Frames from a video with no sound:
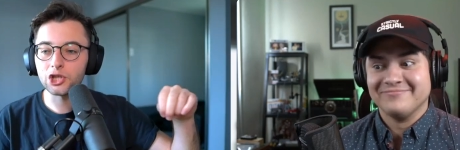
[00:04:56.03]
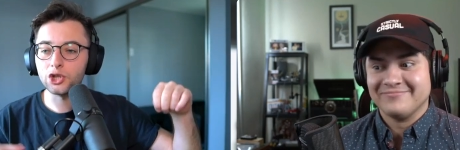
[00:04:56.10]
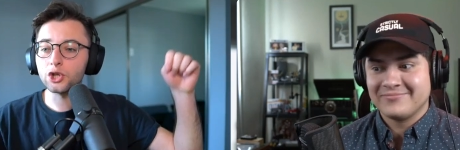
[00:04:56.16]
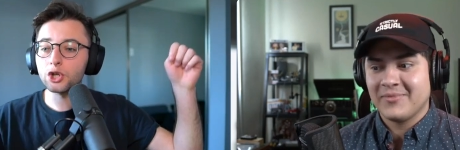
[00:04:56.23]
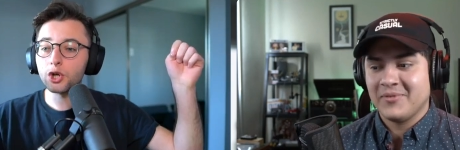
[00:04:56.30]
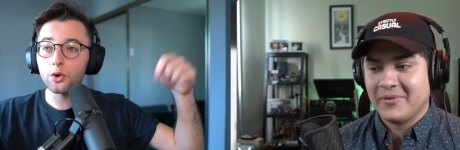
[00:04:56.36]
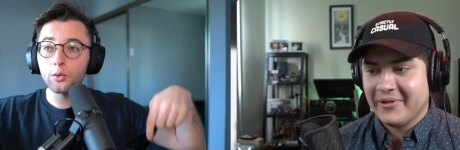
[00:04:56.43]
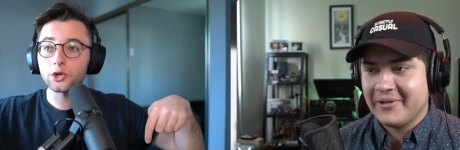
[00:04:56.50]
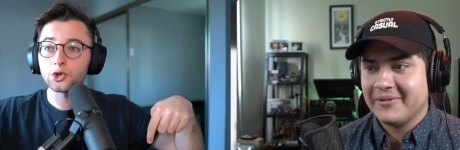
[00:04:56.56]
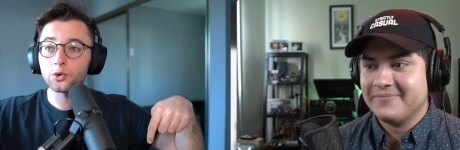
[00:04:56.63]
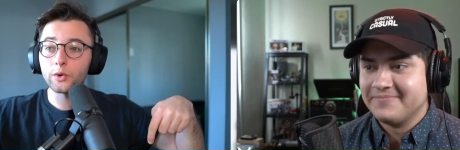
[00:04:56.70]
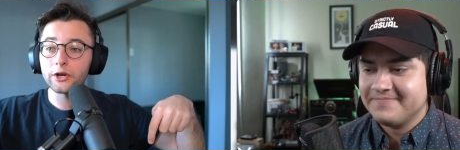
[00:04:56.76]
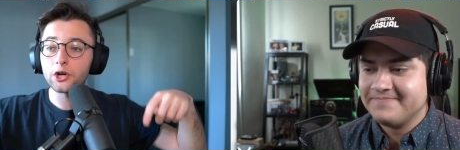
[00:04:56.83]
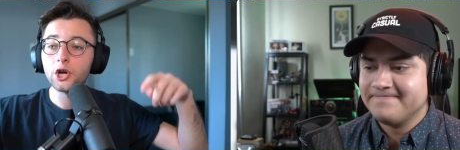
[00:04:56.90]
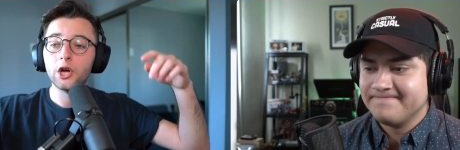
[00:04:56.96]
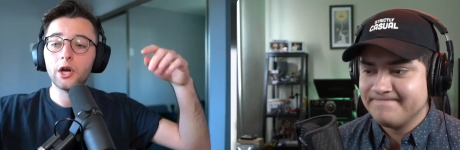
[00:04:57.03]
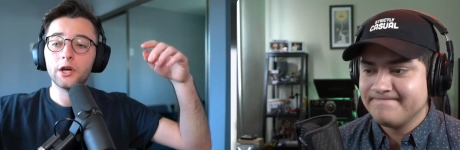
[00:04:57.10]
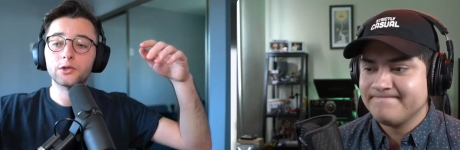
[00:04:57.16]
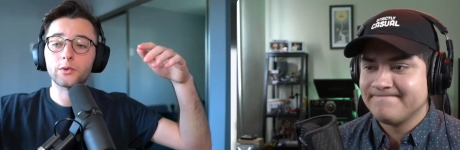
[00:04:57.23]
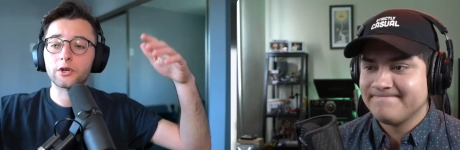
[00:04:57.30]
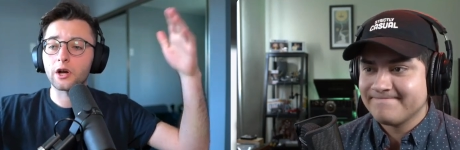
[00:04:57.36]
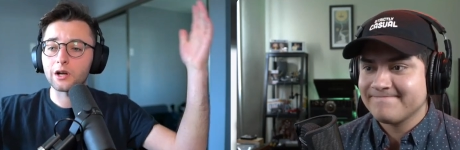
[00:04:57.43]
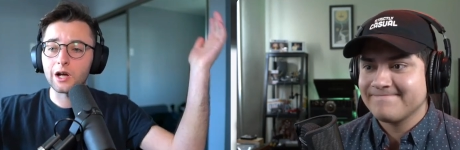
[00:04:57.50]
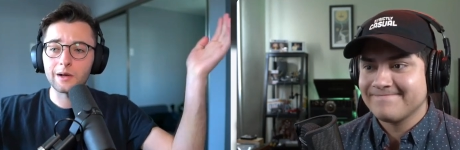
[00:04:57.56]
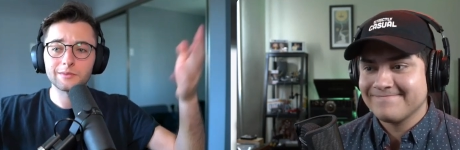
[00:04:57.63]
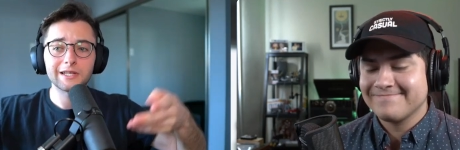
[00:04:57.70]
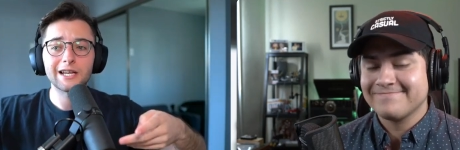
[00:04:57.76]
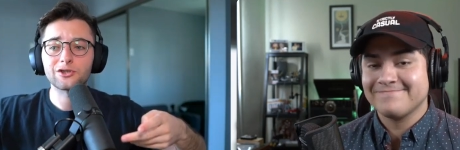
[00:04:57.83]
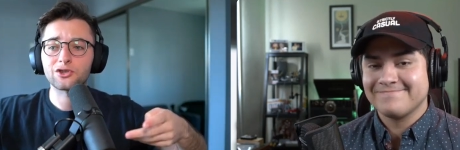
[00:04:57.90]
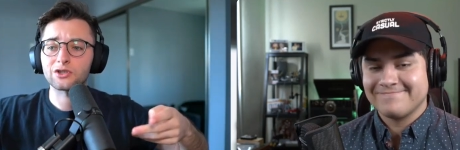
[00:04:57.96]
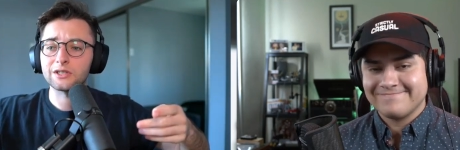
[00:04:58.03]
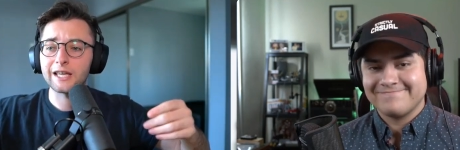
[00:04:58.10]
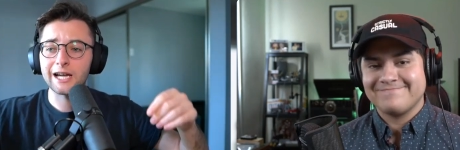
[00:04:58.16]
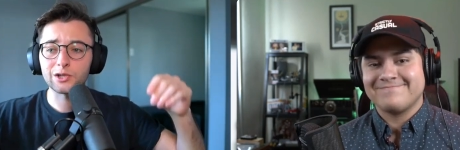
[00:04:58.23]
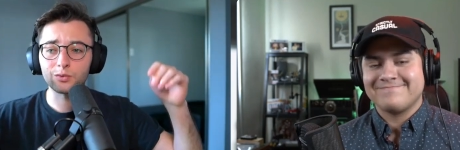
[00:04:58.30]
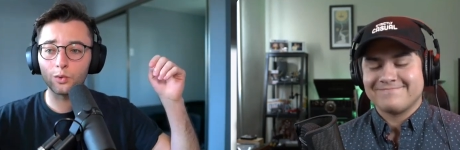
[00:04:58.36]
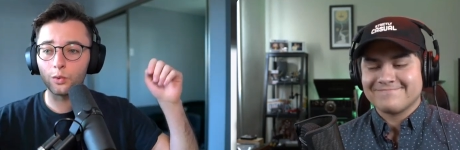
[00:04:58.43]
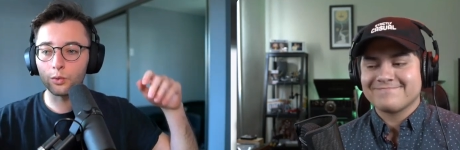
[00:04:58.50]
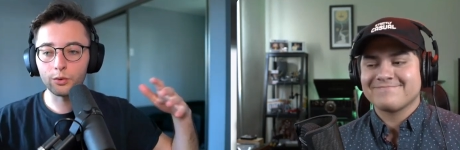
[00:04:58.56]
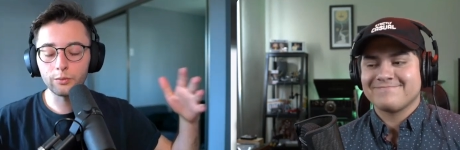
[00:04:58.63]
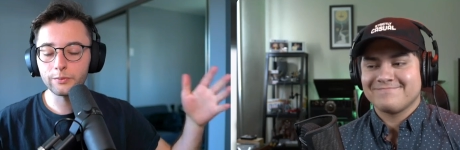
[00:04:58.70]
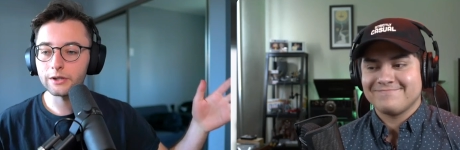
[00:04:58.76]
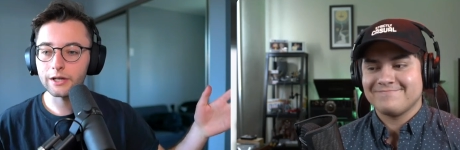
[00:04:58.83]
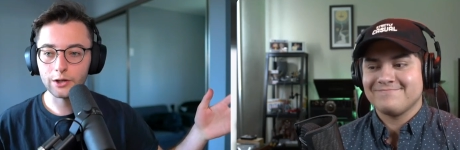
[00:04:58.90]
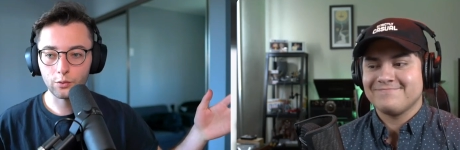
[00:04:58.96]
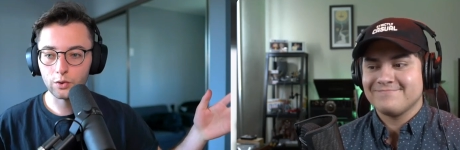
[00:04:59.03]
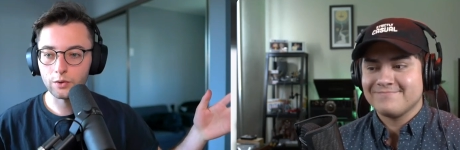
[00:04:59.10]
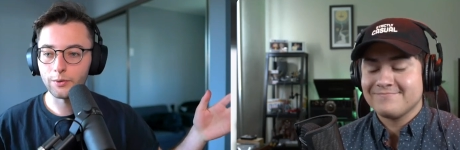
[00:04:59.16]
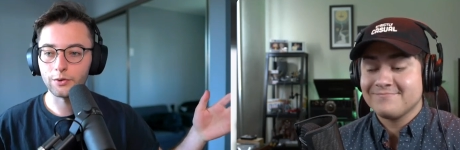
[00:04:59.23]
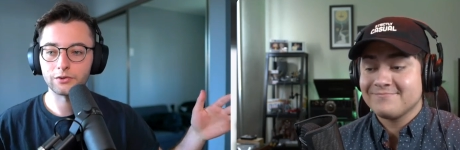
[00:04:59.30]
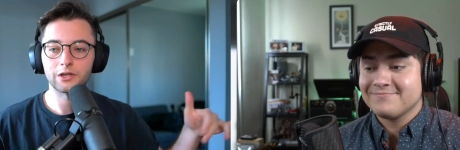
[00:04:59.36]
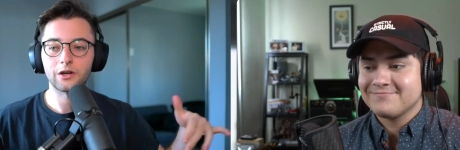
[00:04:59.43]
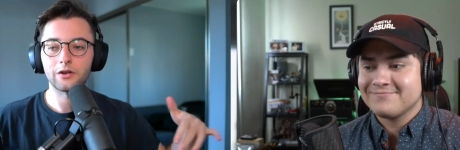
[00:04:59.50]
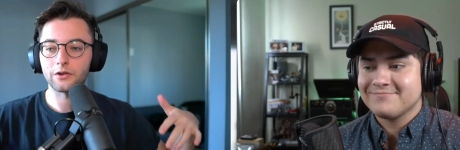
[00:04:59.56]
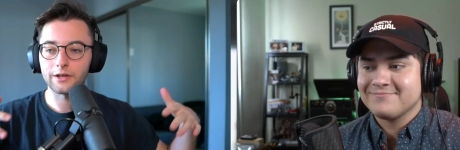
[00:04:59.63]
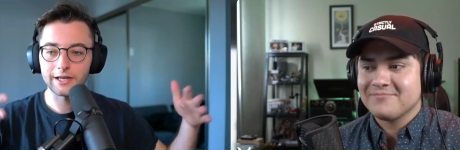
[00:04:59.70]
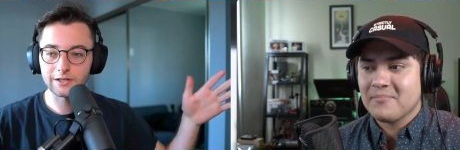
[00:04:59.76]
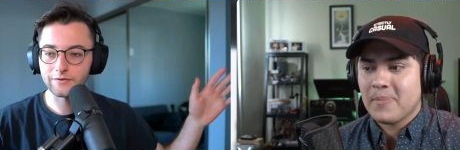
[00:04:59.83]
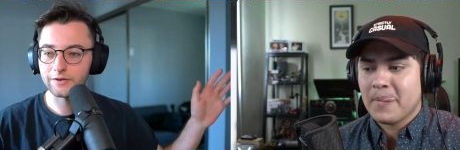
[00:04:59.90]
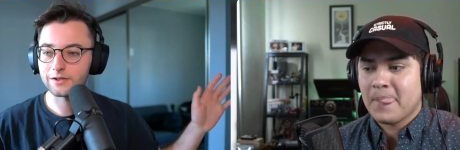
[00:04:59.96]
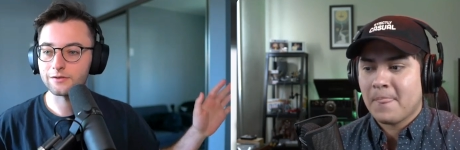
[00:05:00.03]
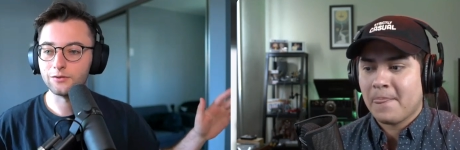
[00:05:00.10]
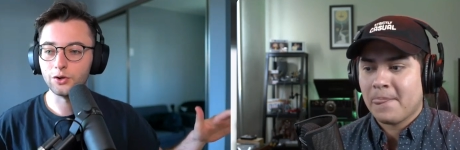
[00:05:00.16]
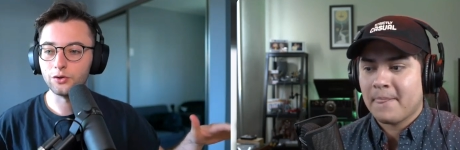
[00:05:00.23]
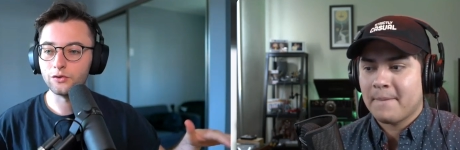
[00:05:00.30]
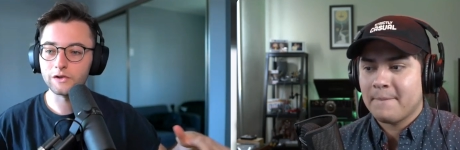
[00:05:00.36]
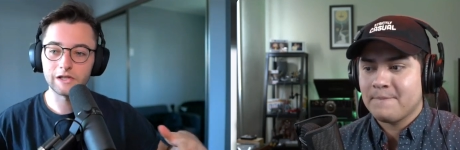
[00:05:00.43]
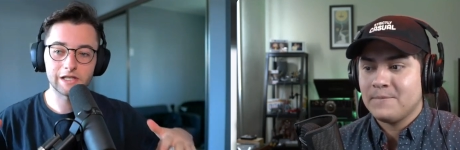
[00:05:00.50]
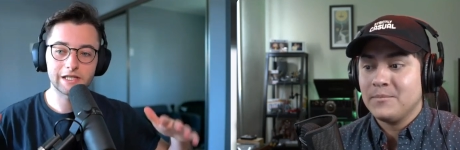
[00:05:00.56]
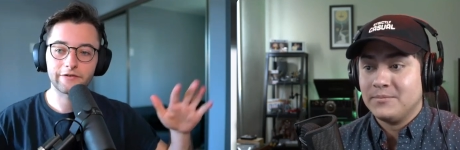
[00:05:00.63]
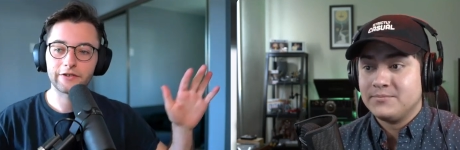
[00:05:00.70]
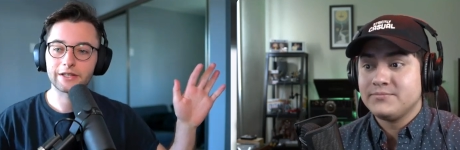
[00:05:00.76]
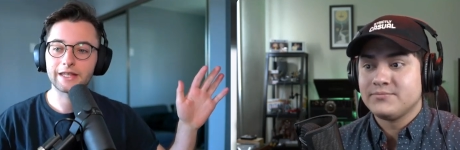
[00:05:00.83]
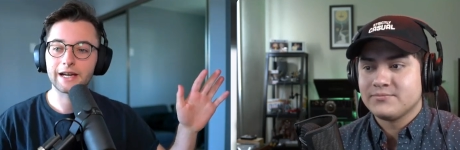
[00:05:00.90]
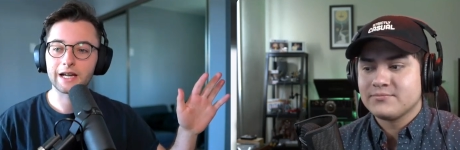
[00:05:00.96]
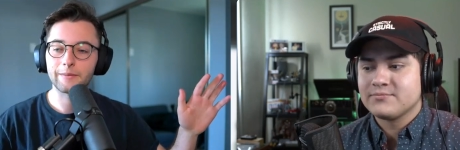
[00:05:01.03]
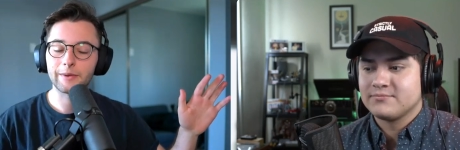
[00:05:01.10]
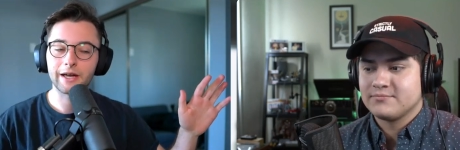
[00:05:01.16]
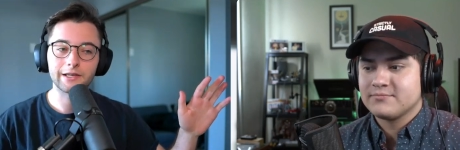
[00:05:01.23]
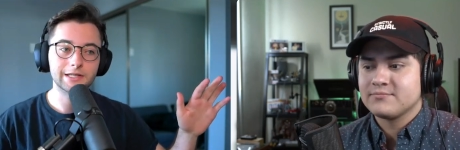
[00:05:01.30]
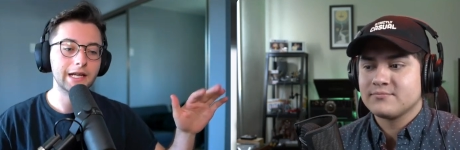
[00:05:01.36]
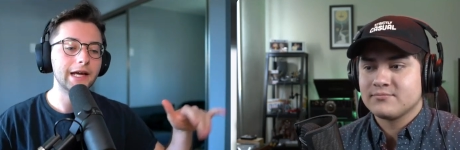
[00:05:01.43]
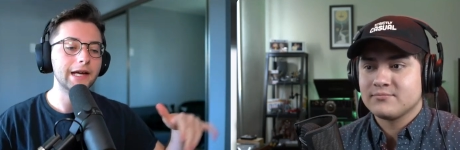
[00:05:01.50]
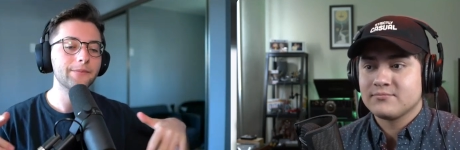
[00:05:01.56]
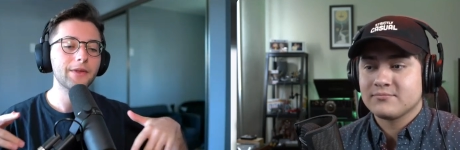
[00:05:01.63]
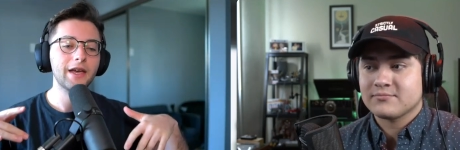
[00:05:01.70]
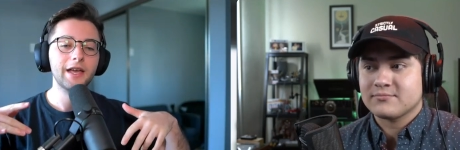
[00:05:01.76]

Speaker 1: You can go to our Twitter, twitter.com/strictlycasual, where we'll be like reposting all the Last of Us news and stuff like that coming out today.